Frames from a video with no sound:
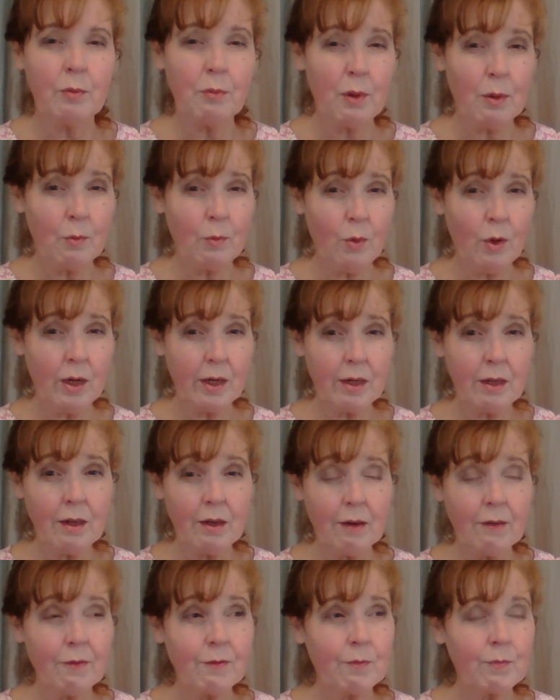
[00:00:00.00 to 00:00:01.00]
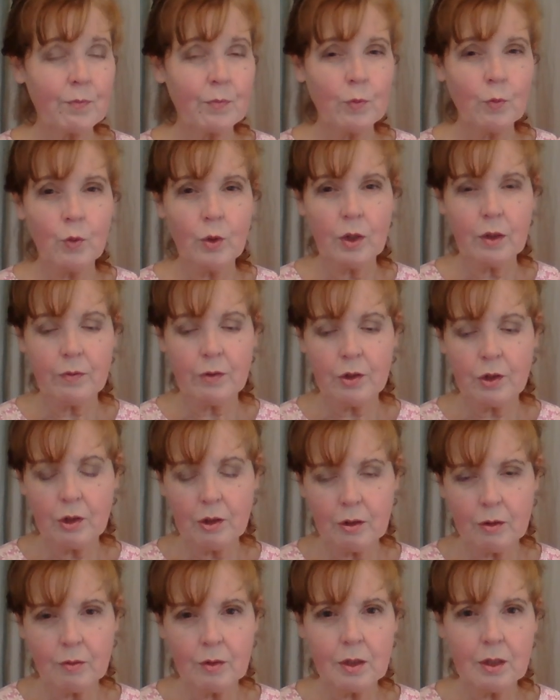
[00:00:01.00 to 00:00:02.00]
But what if one of the
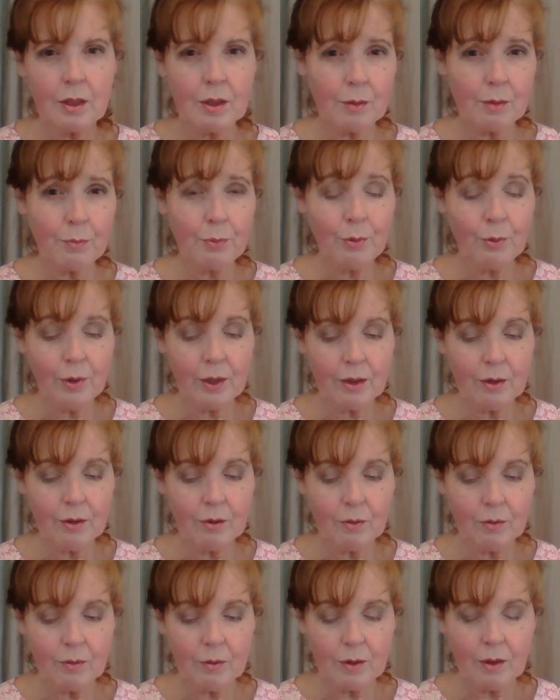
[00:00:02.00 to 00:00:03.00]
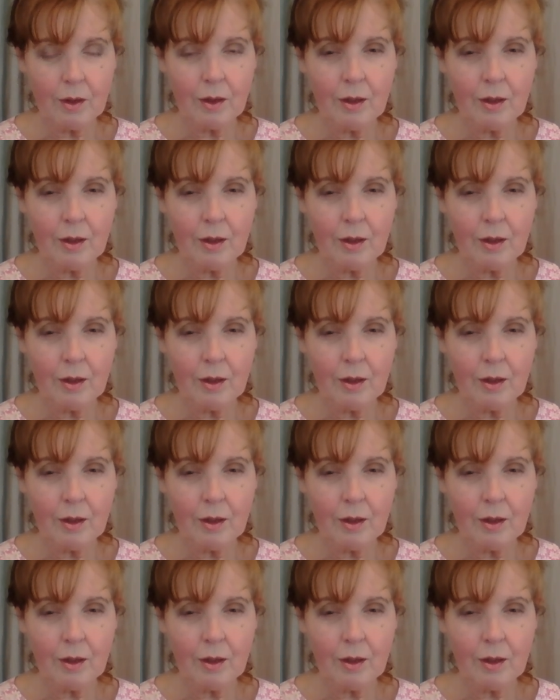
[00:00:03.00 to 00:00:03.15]
children disappoint you?